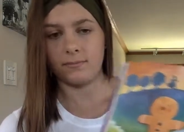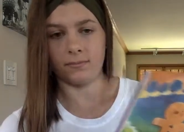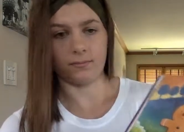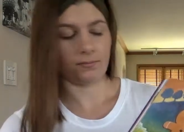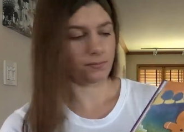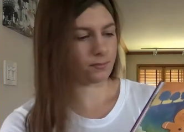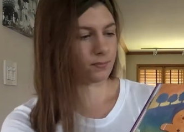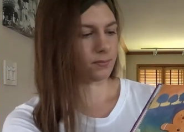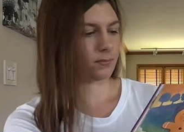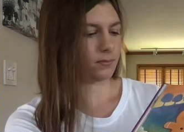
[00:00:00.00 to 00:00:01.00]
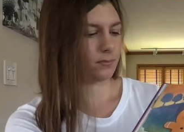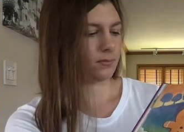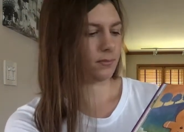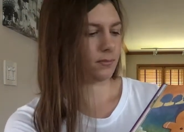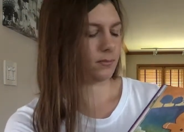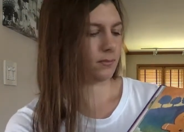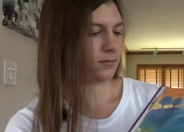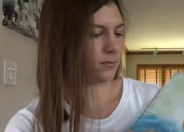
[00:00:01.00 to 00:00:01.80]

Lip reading: (no one is talking)